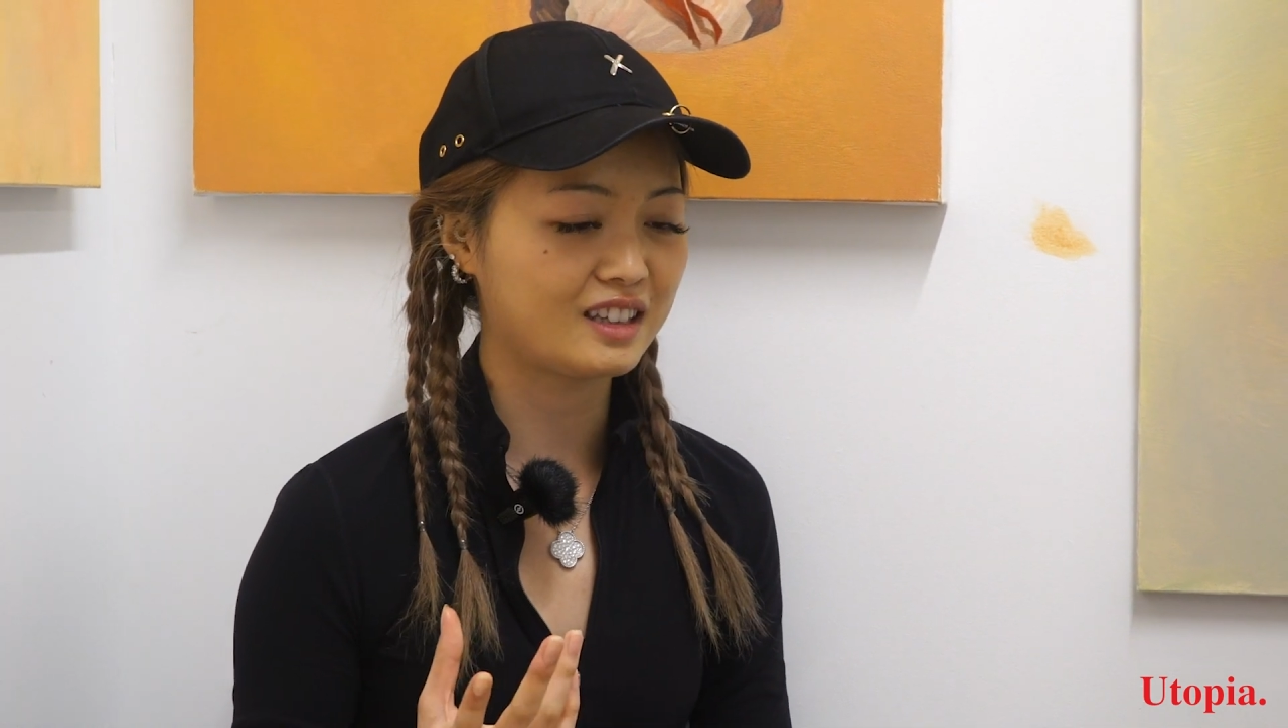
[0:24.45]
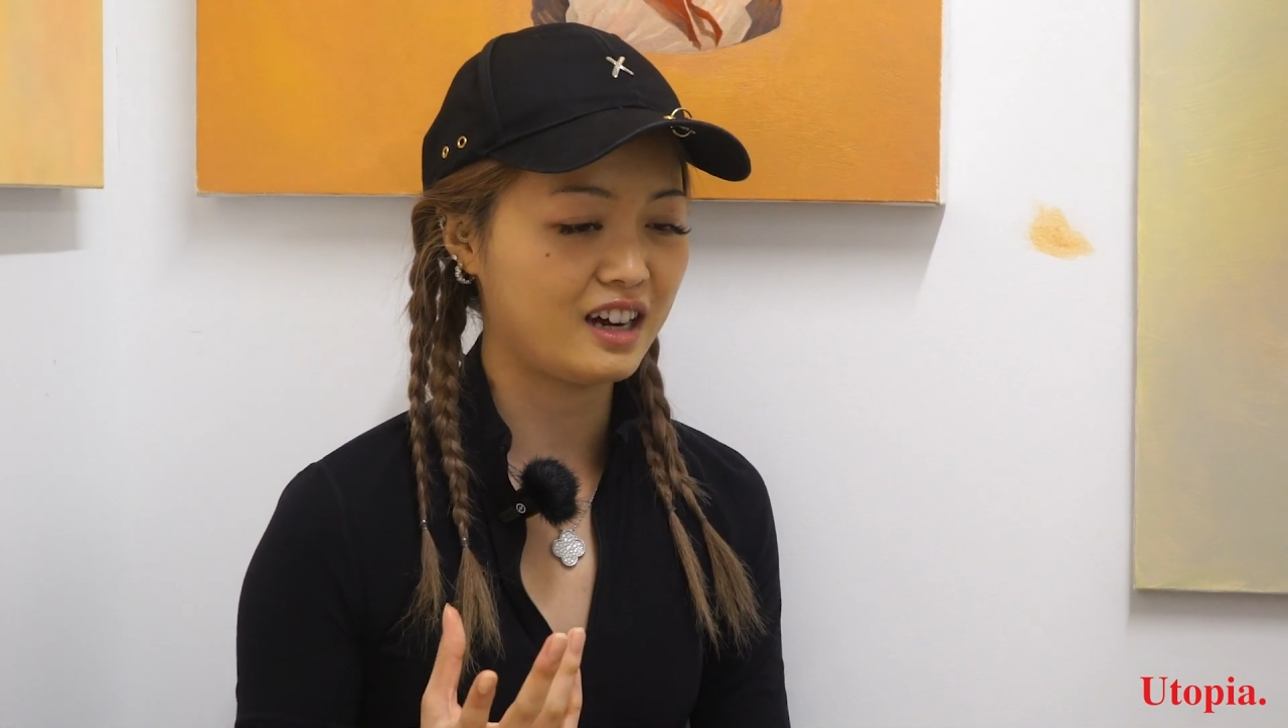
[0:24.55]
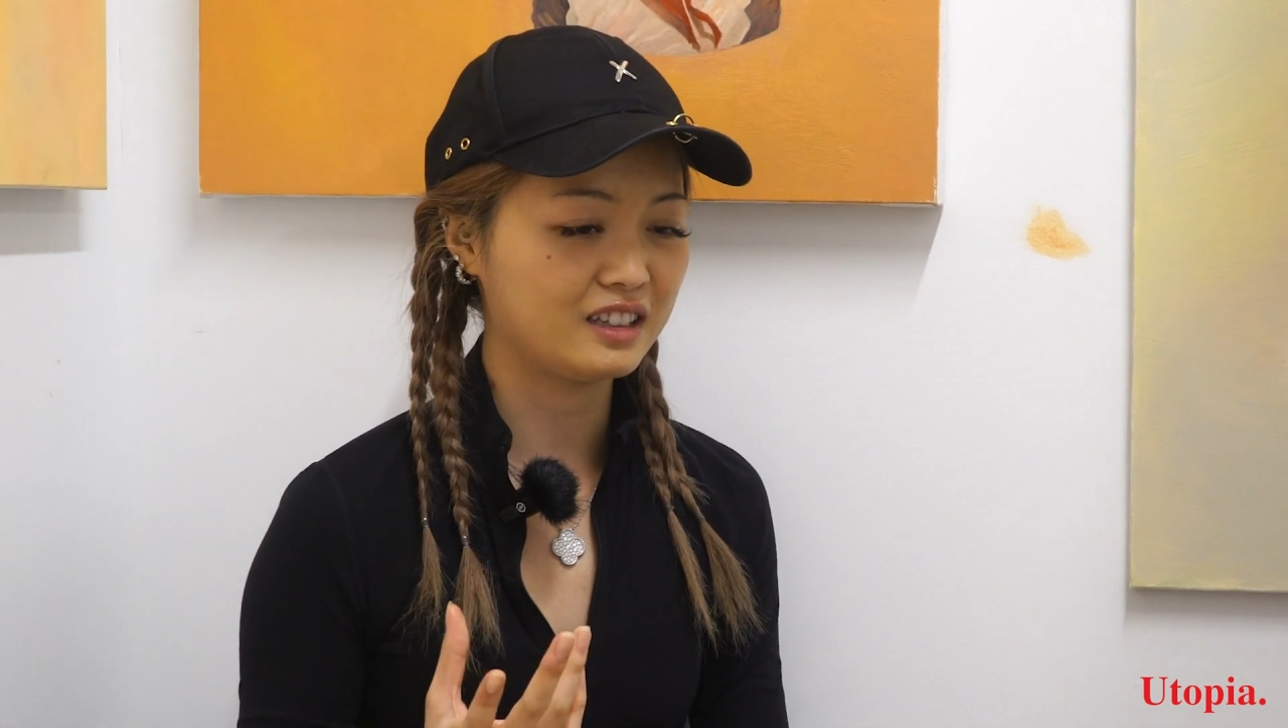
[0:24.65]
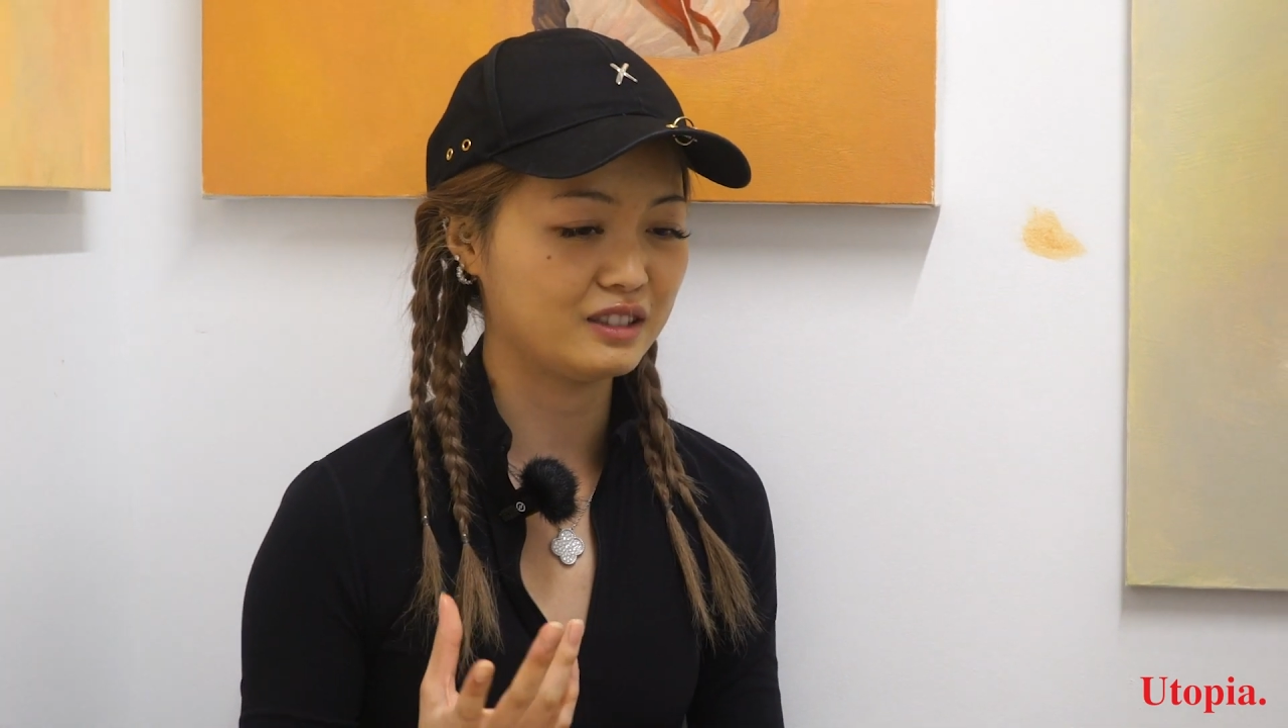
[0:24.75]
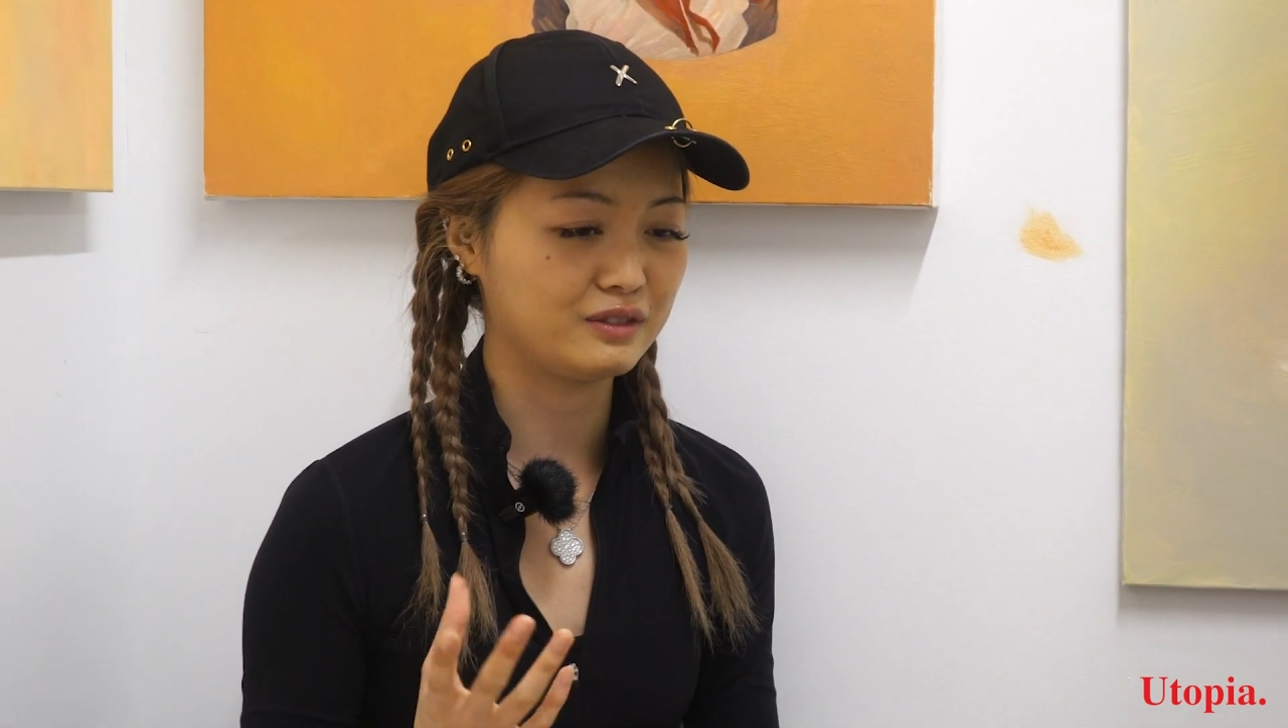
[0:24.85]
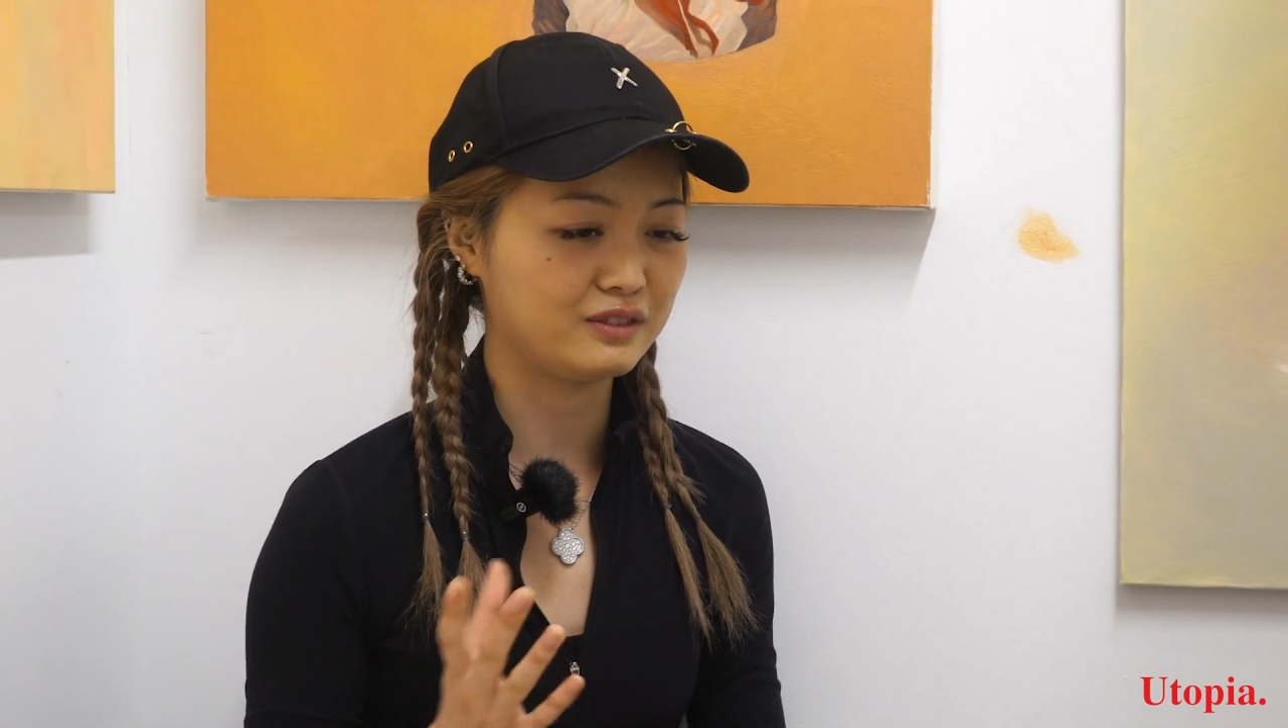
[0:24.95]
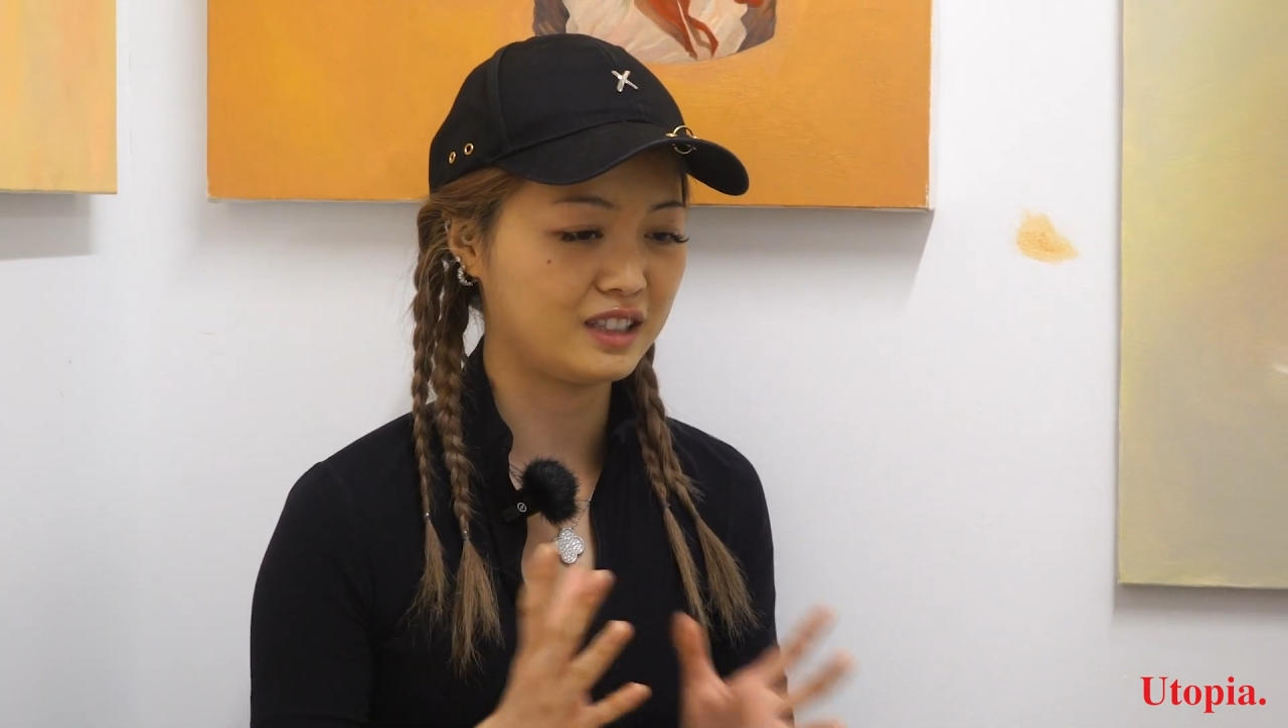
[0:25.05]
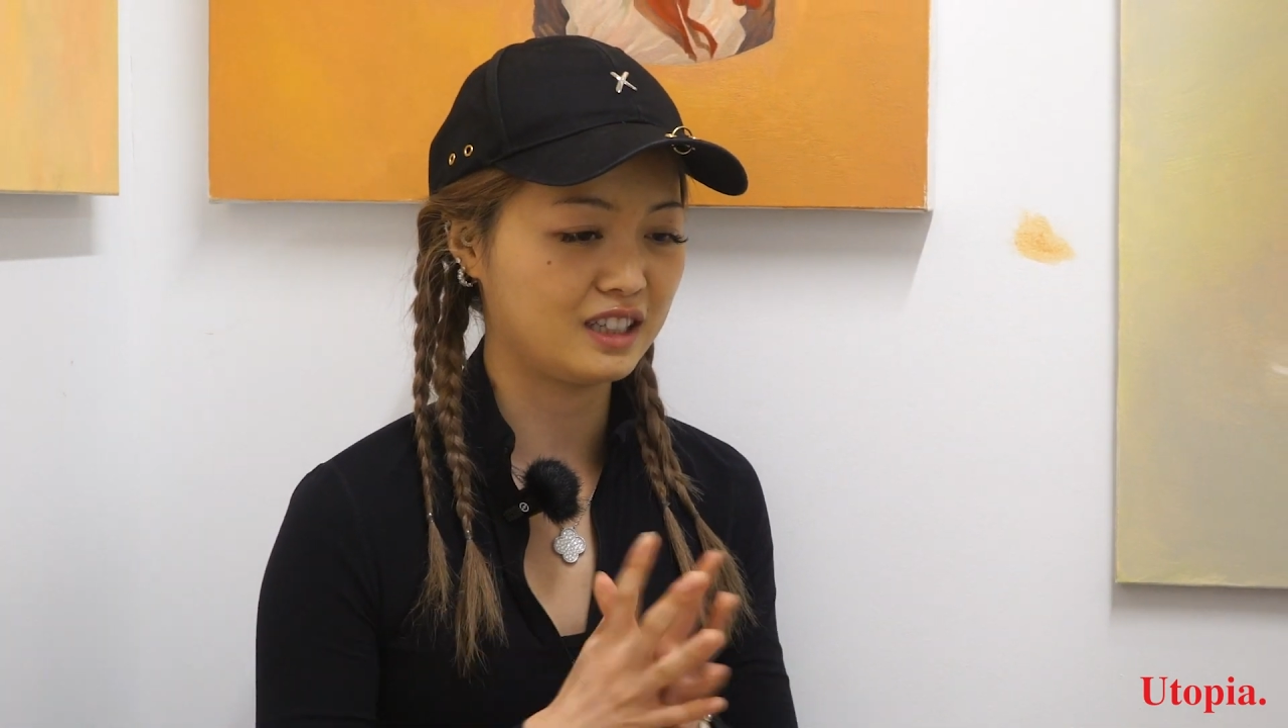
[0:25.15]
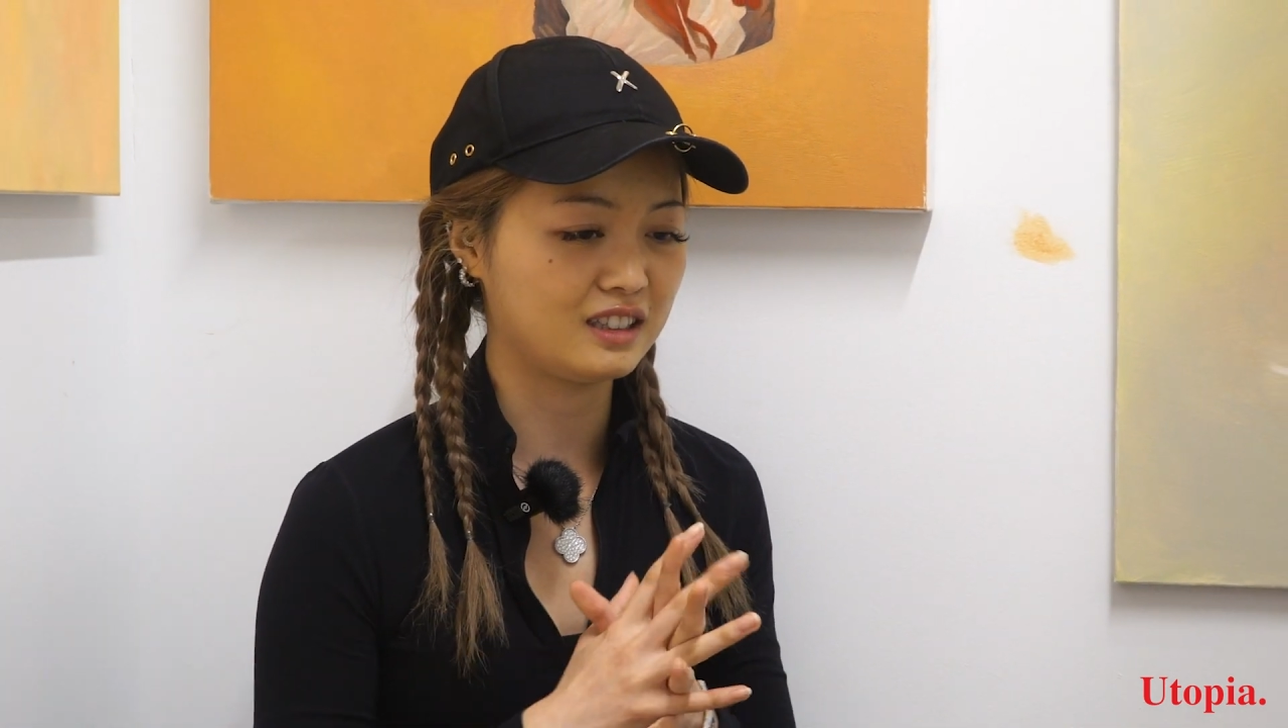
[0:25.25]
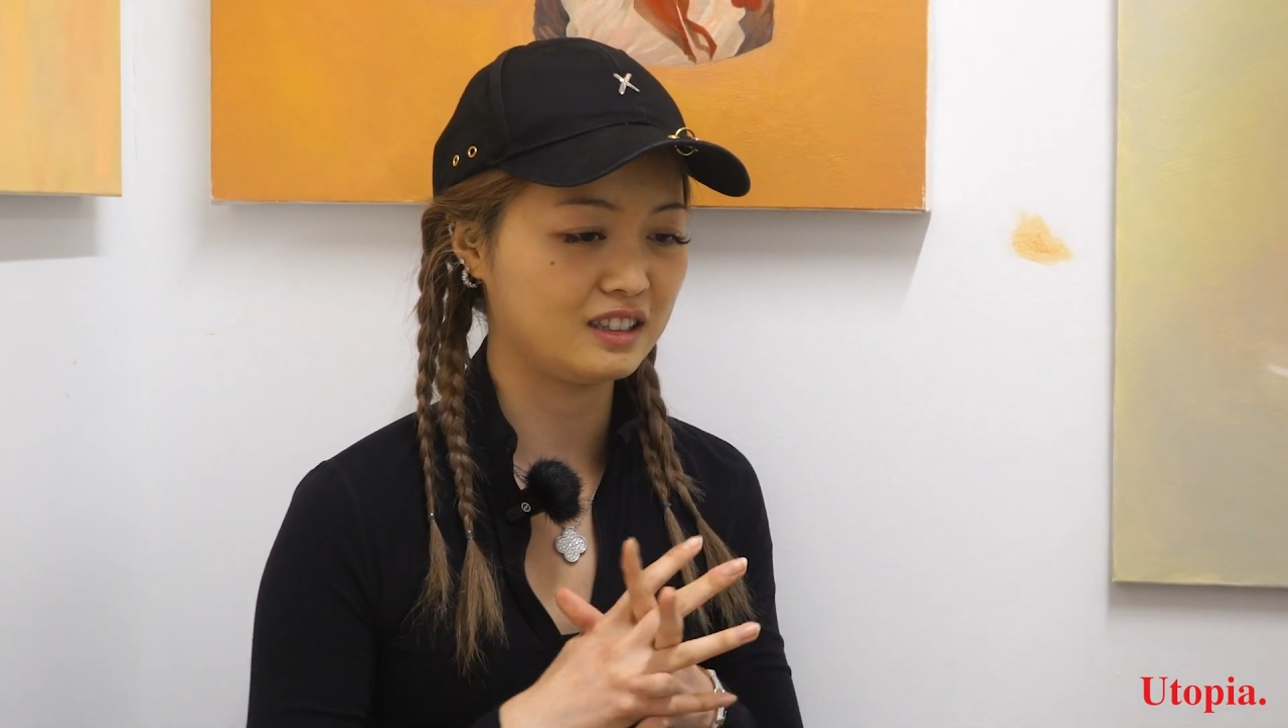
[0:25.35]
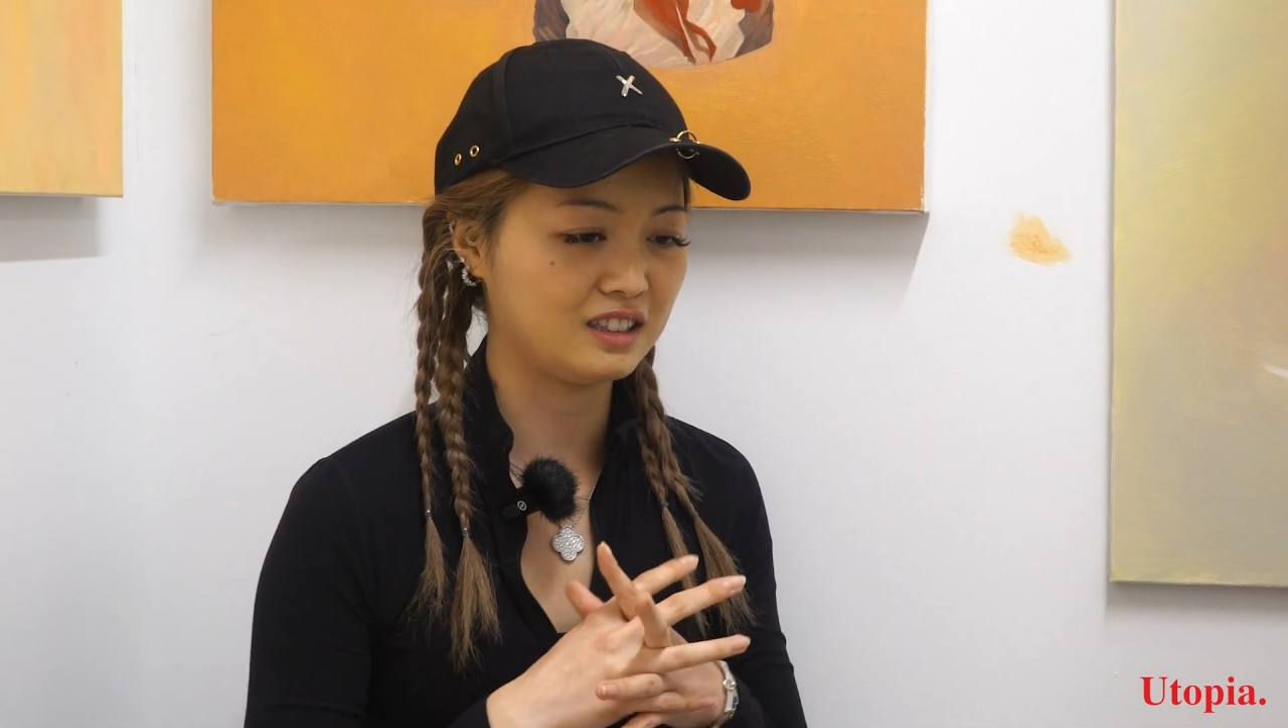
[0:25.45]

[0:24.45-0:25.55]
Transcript: kind of getting